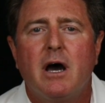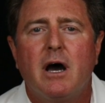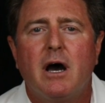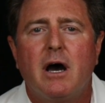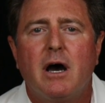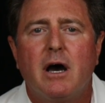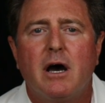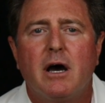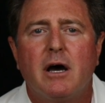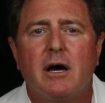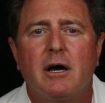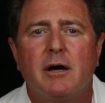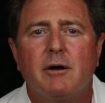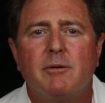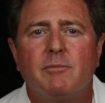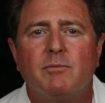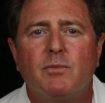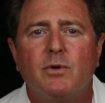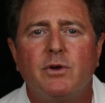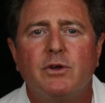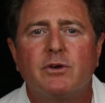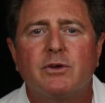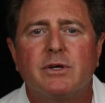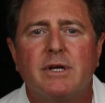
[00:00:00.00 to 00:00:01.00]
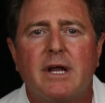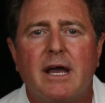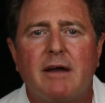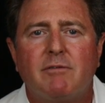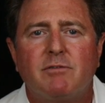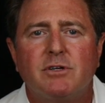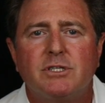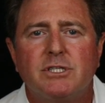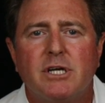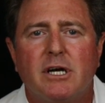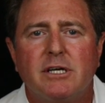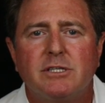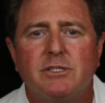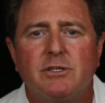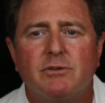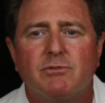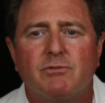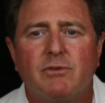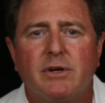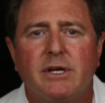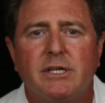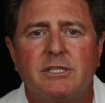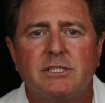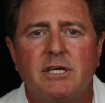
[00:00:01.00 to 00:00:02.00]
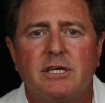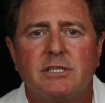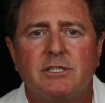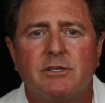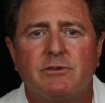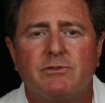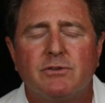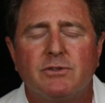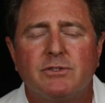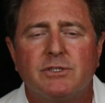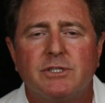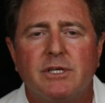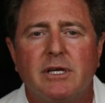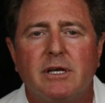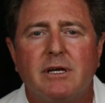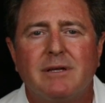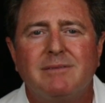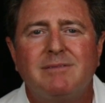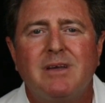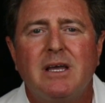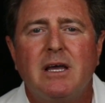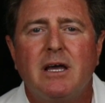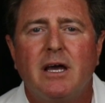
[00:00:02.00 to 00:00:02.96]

where you can advertise your franchises for sale.